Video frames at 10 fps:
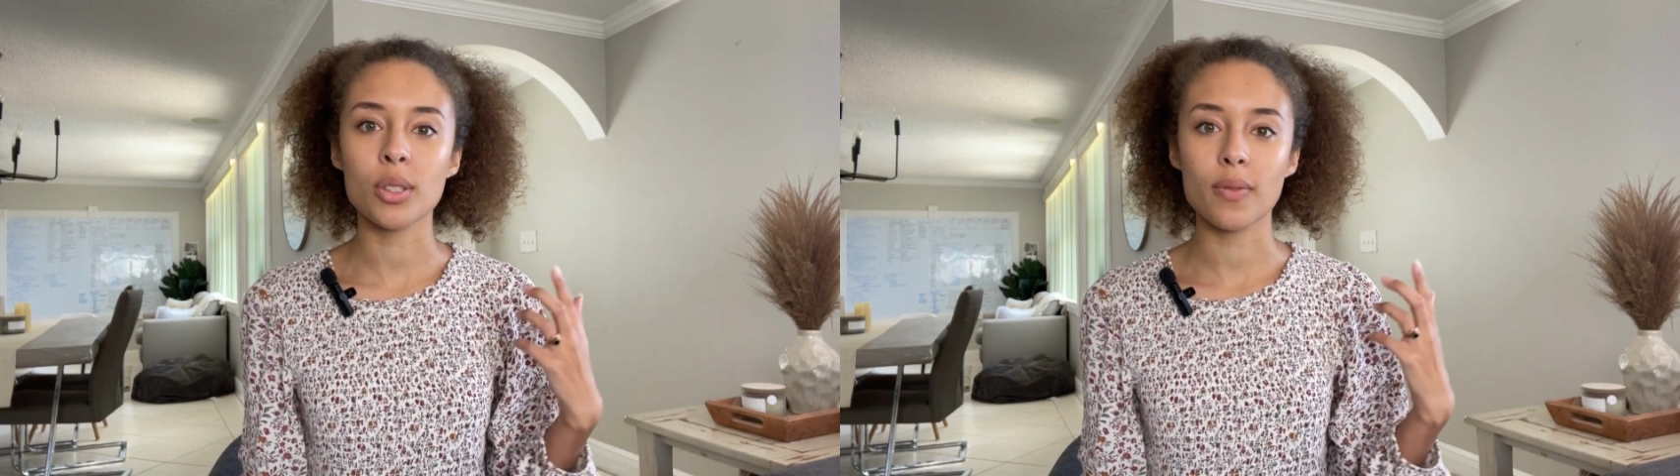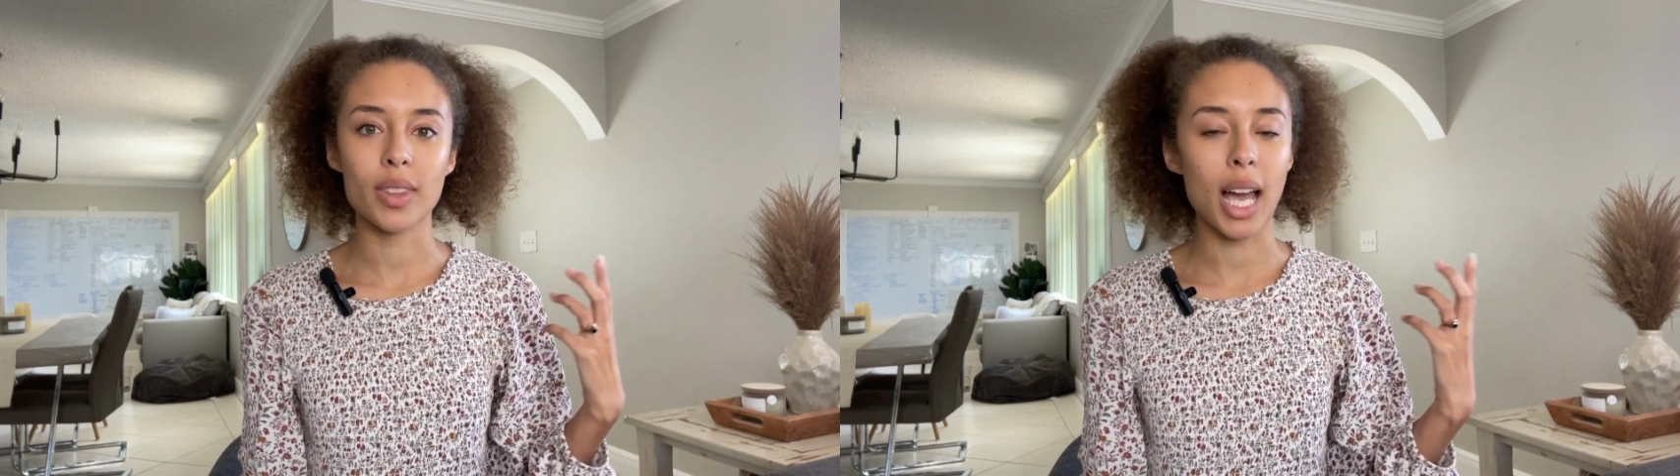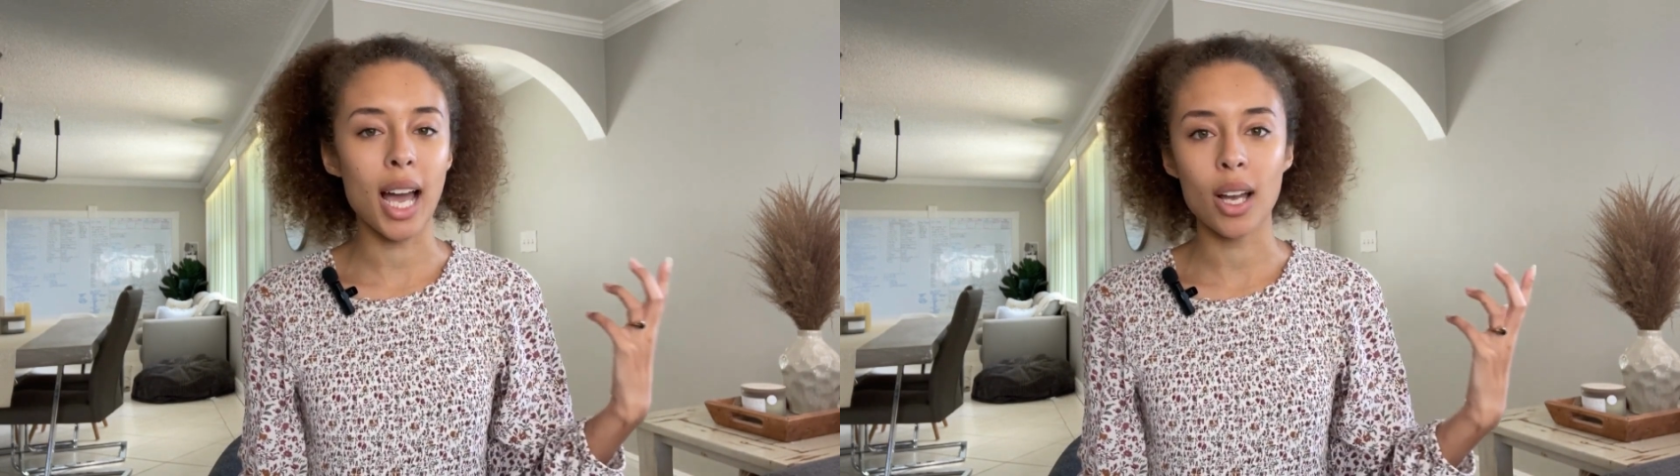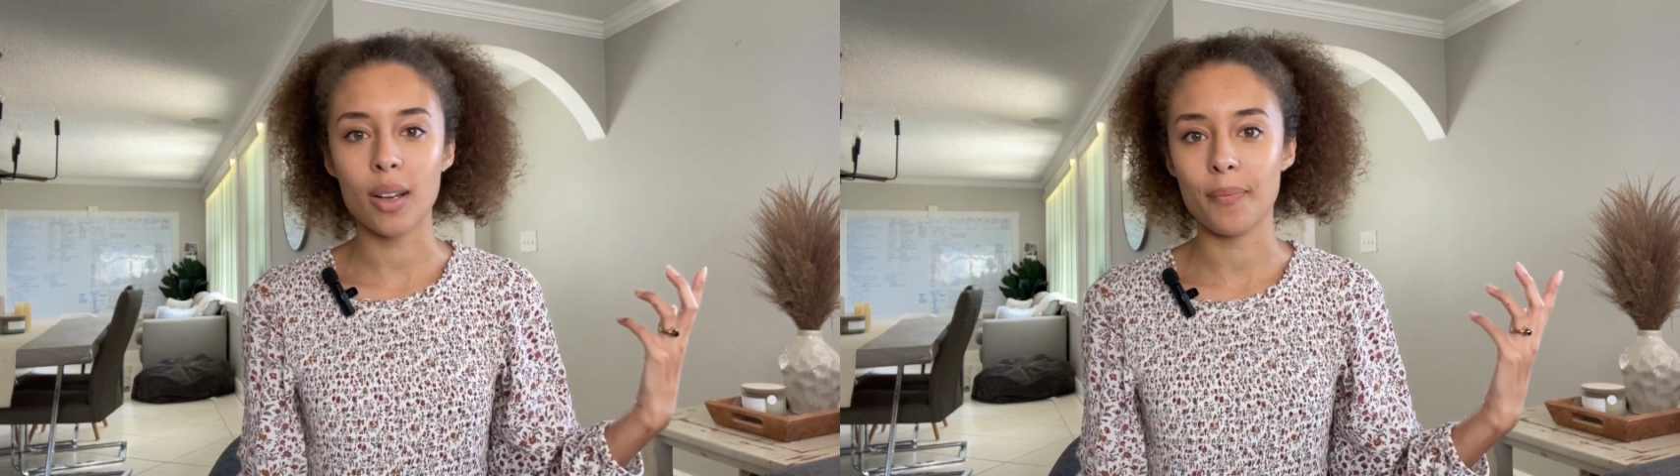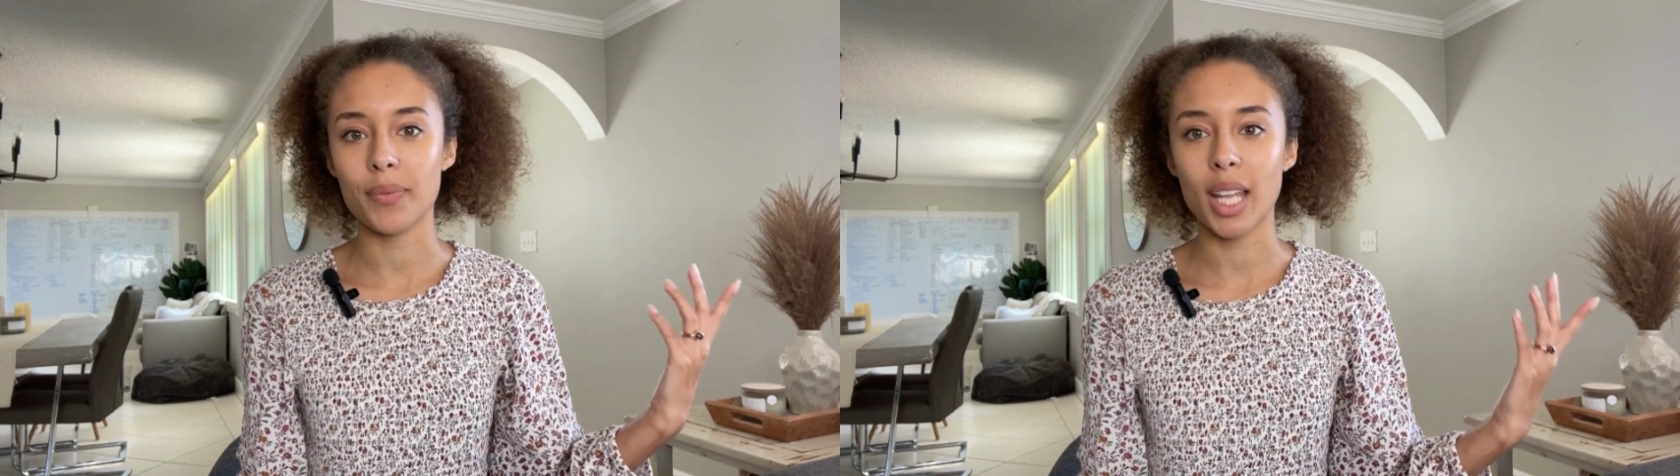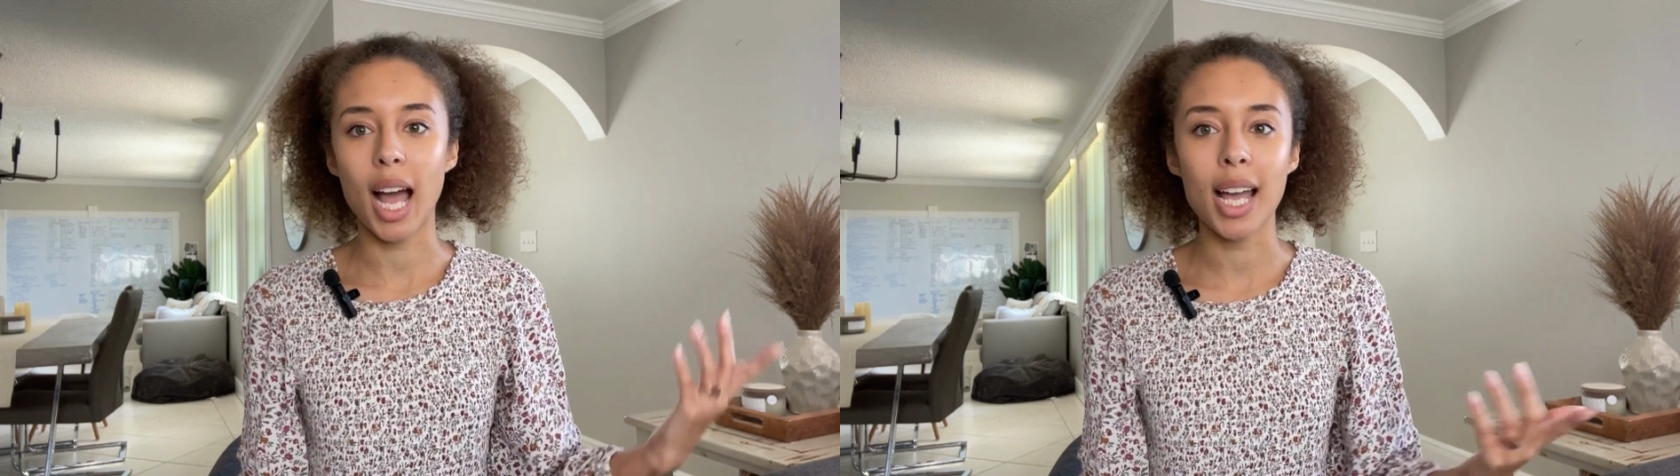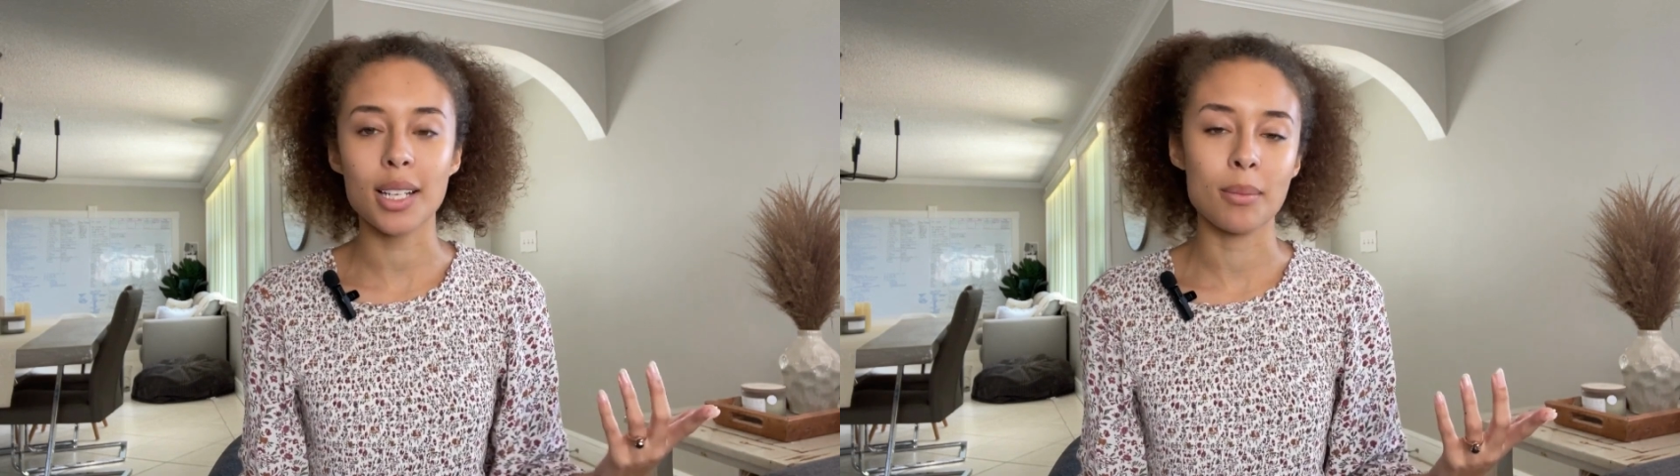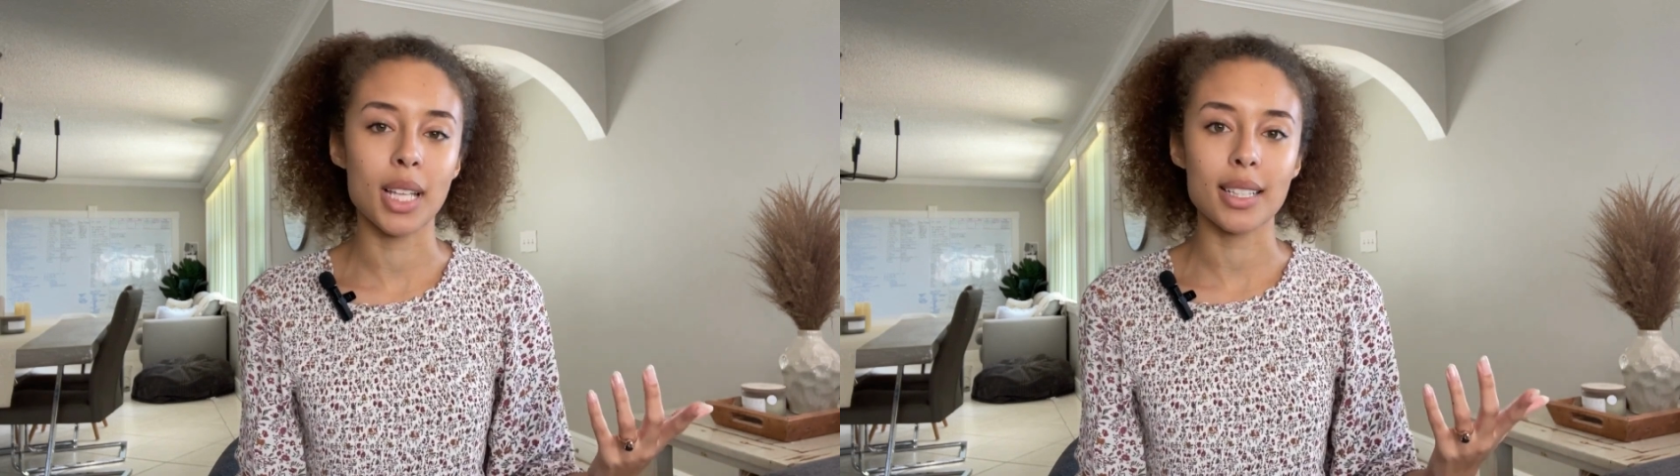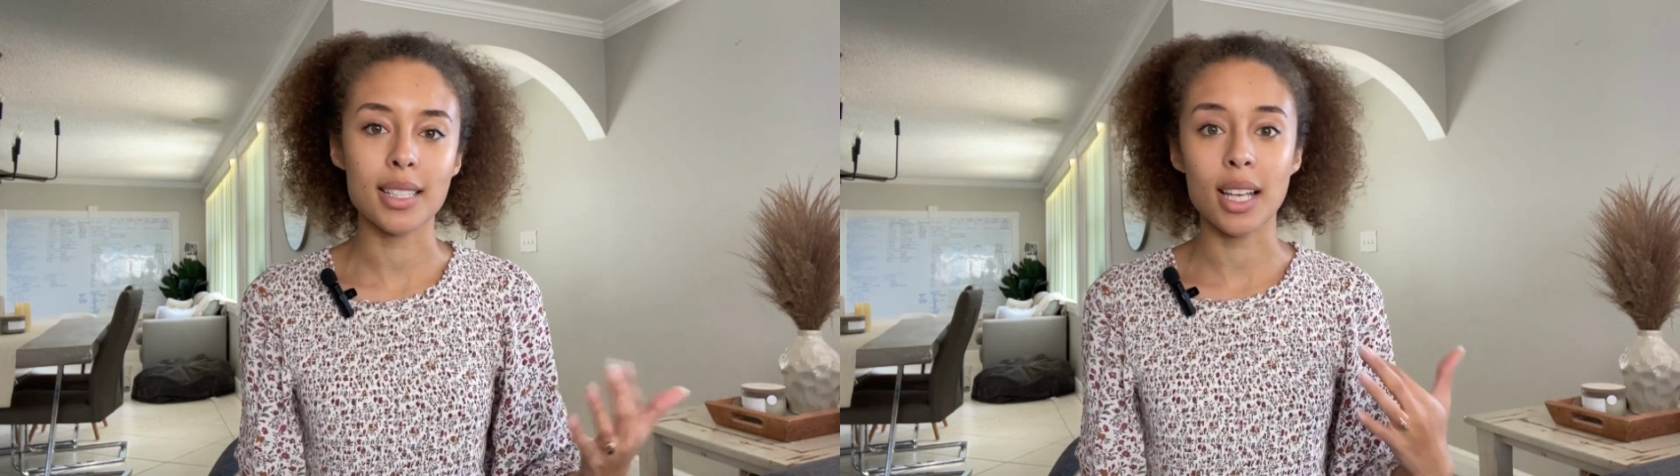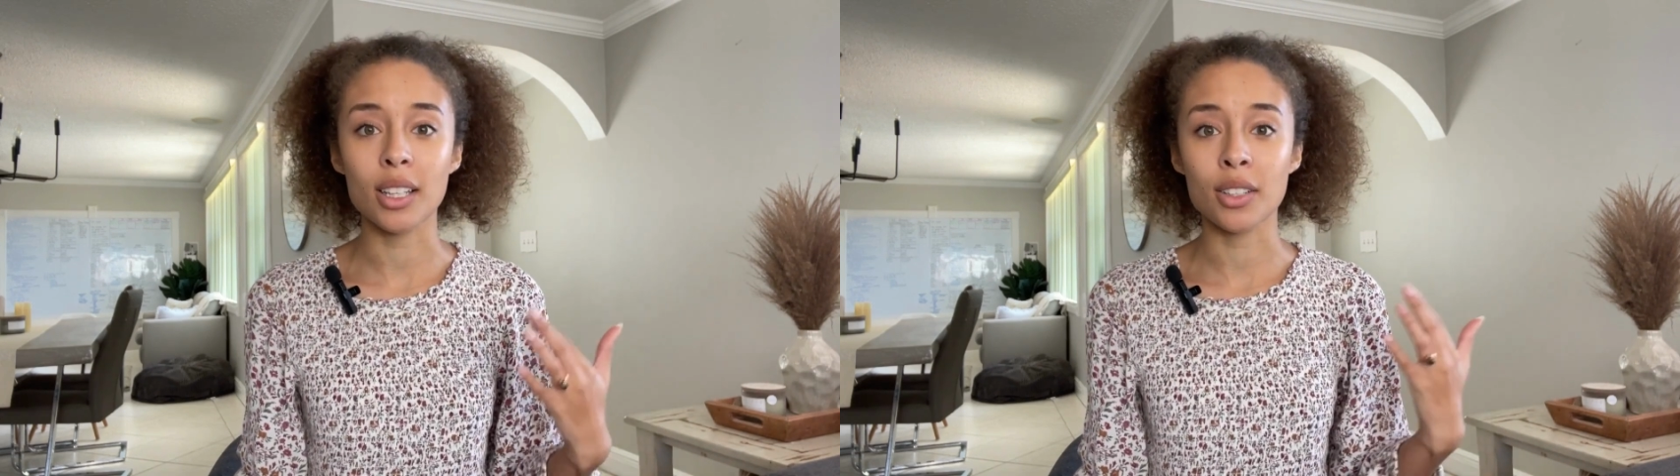that item that's
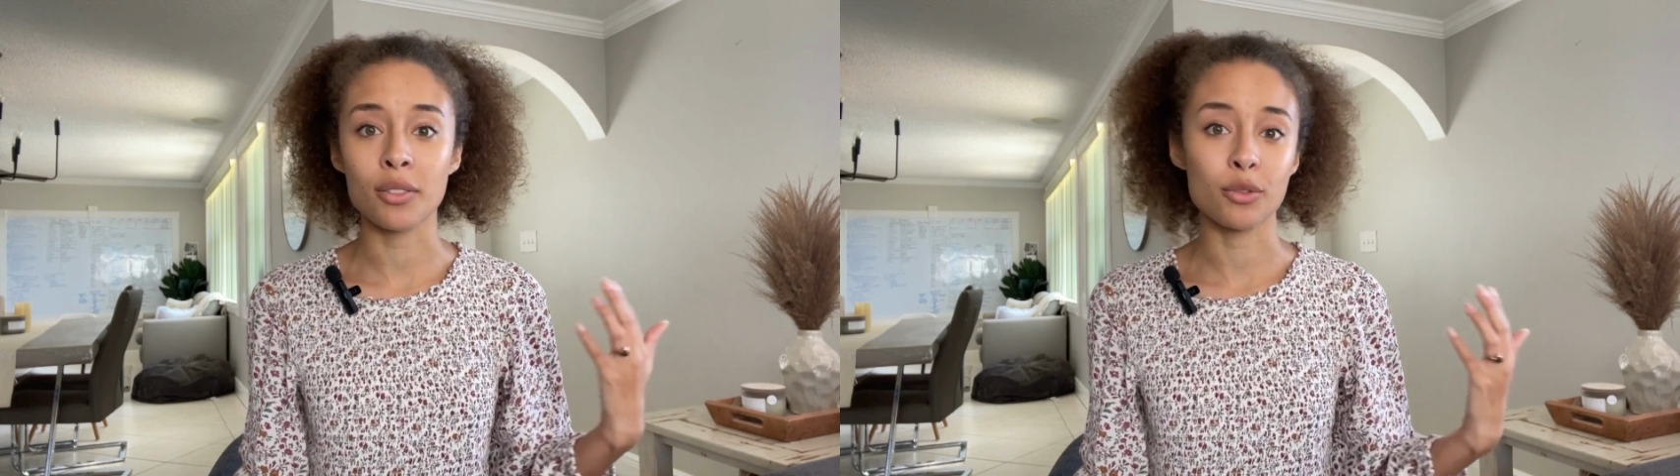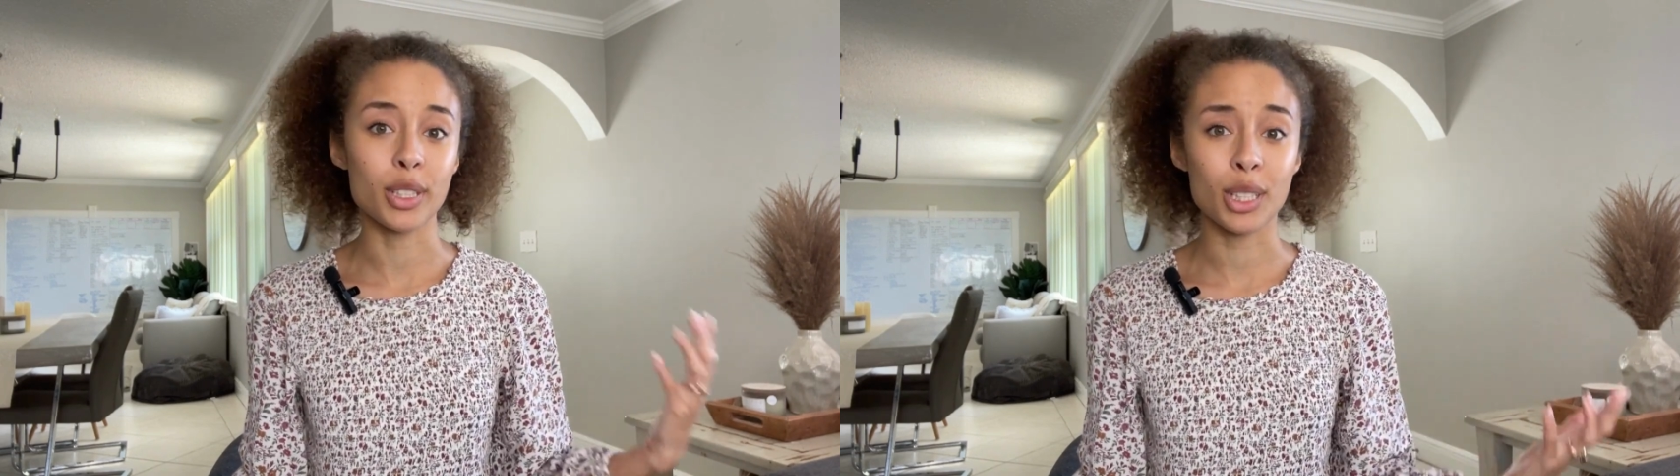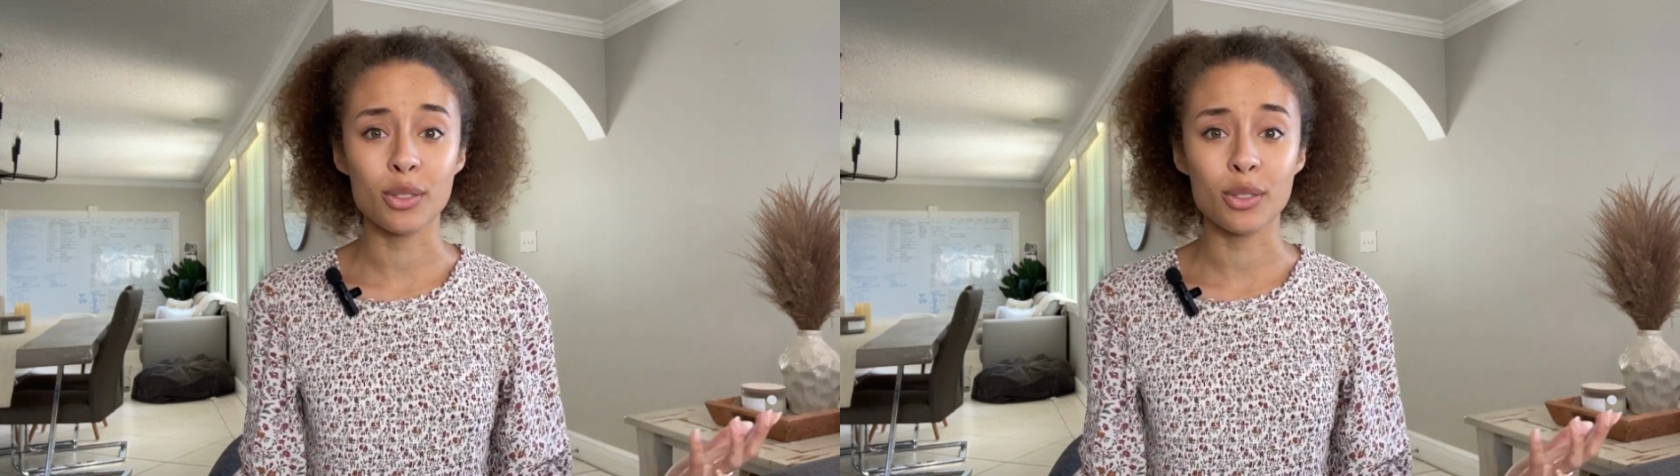selling really,